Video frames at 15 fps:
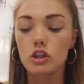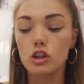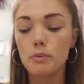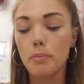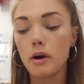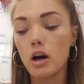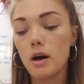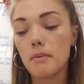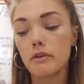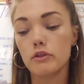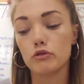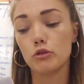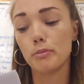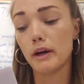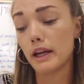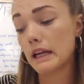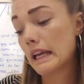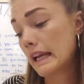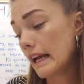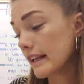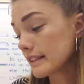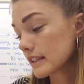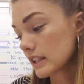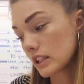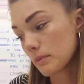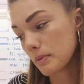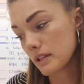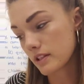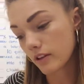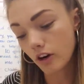the palm of the robotic hand. Cut a
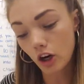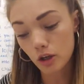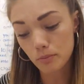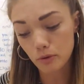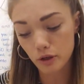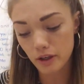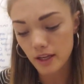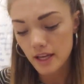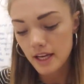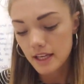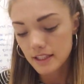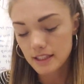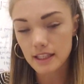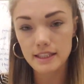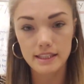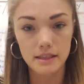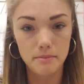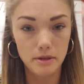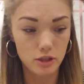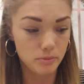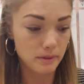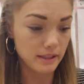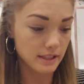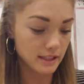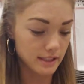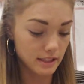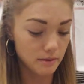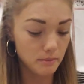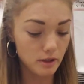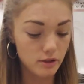piece of cardboard 10 centimeters by 10
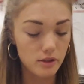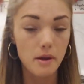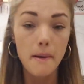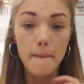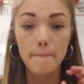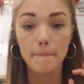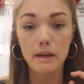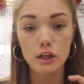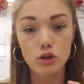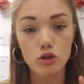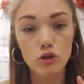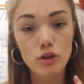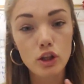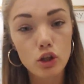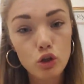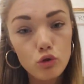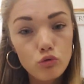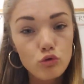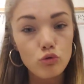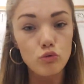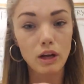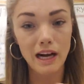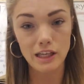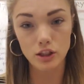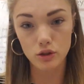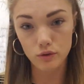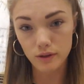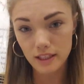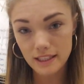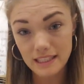centimeters. Make sure that you do not
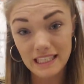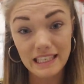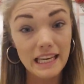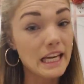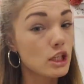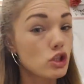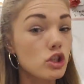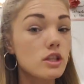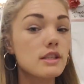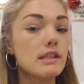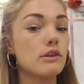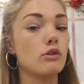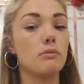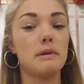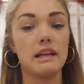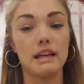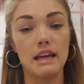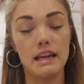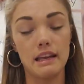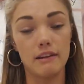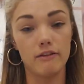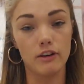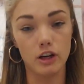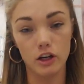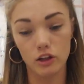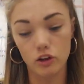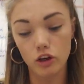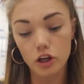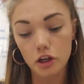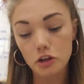do this in inches. It will make it very
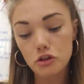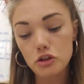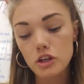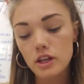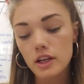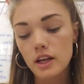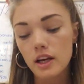large.